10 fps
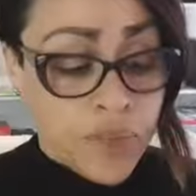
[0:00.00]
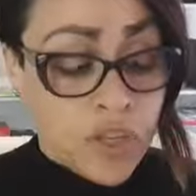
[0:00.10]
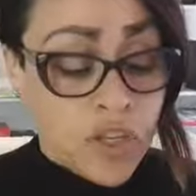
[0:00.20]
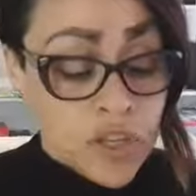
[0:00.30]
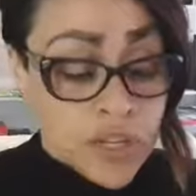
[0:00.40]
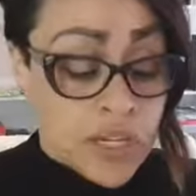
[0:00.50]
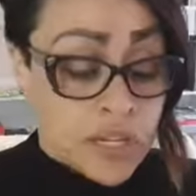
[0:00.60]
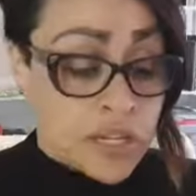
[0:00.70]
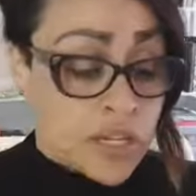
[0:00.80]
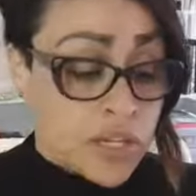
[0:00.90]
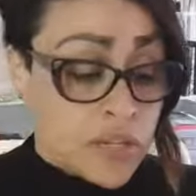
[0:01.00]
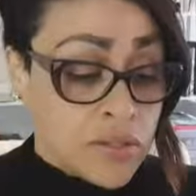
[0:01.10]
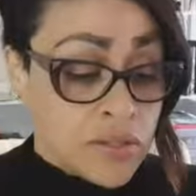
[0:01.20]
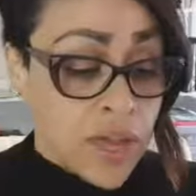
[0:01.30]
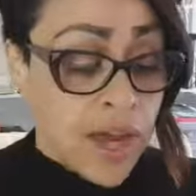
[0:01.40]
you did
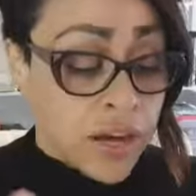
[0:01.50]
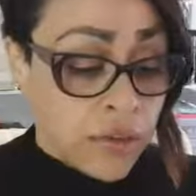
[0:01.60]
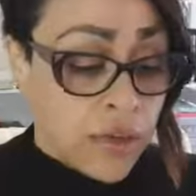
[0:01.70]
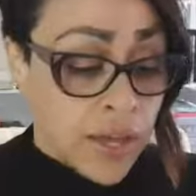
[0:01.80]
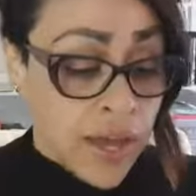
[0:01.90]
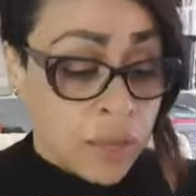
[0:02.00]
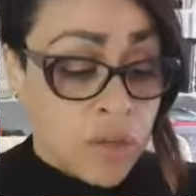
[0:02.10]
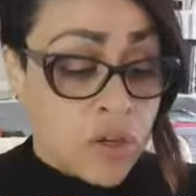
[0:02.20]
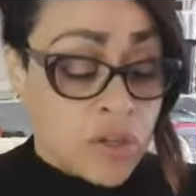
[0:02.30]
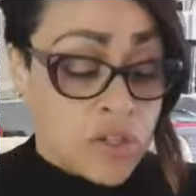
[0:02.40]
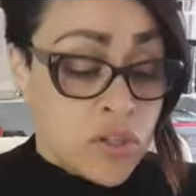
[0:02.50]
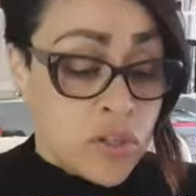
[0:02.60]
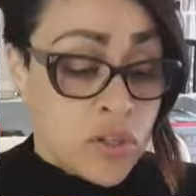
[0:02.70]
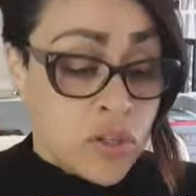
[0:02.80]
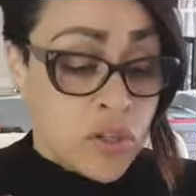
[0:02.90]
things out of a lack, because
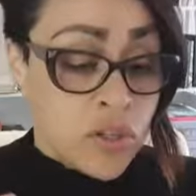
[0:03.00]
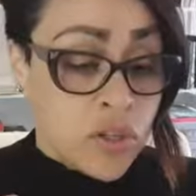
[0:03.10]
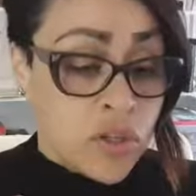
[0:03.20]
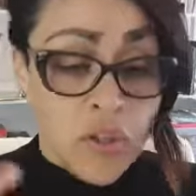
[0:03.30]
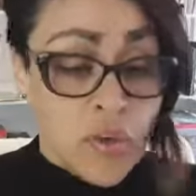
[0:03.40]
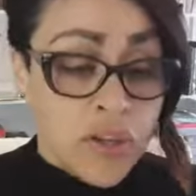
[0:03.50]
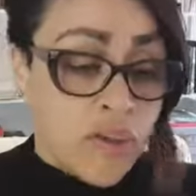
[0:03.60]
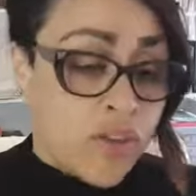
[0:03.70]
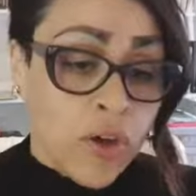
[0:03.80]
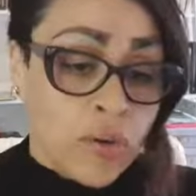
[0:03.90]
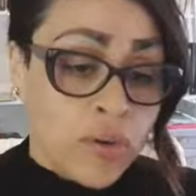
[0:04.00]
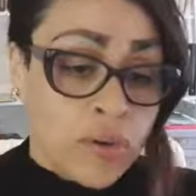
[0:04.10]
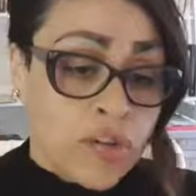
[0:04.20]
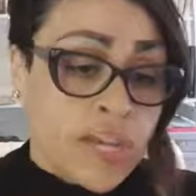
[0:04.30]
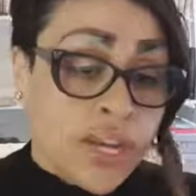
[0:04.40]
you already felt
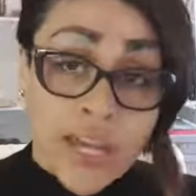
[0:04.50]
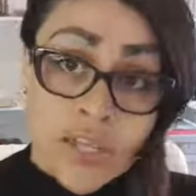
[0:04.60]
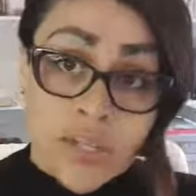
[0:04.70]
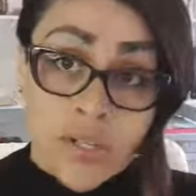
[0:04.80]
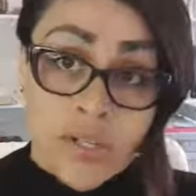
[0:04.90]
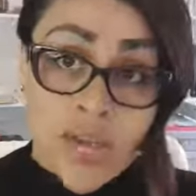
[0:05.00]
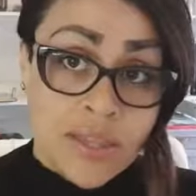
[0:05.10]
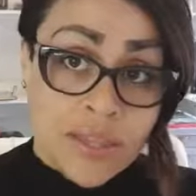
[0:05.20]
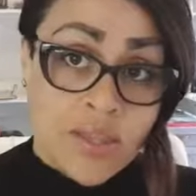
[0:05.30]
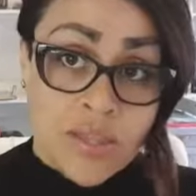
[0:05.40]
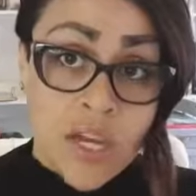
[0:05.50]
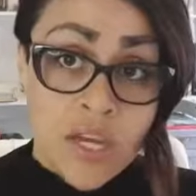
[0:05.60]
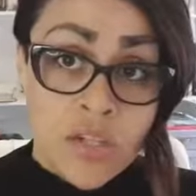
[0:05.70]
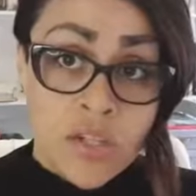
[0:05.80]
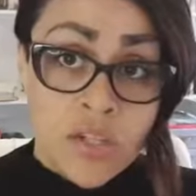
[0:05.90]
neglected at this
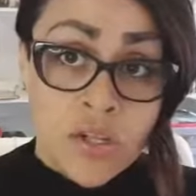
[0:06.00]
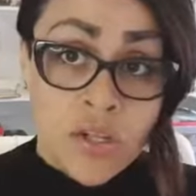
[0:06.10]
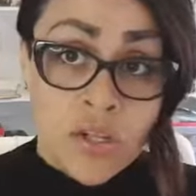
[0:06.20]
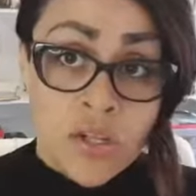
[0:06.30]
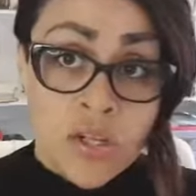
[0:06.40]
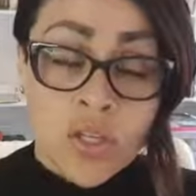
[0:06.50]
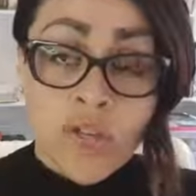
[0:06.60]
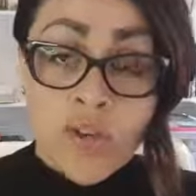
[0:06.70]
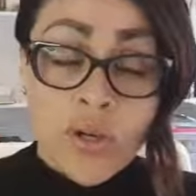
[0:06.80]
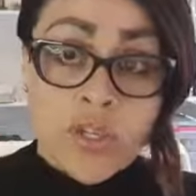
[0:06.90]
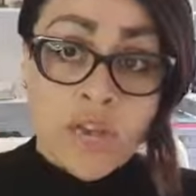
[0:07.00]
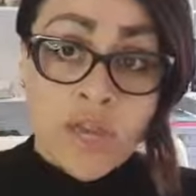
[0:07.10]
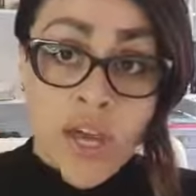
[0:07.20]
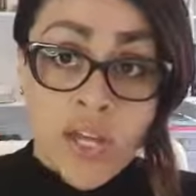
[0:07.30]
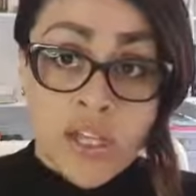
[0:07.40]
stage. You felt as if
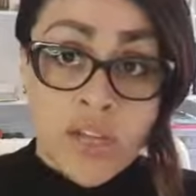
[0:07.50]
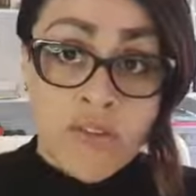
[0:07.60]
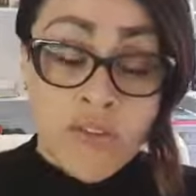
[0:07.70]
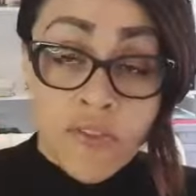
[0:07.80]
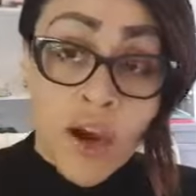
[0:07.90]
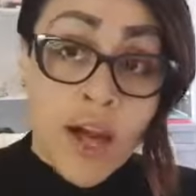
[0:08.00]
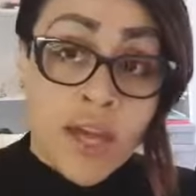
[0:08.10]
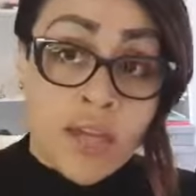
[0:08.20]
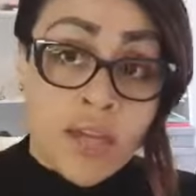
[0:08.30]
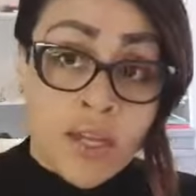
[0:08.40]
you had to confide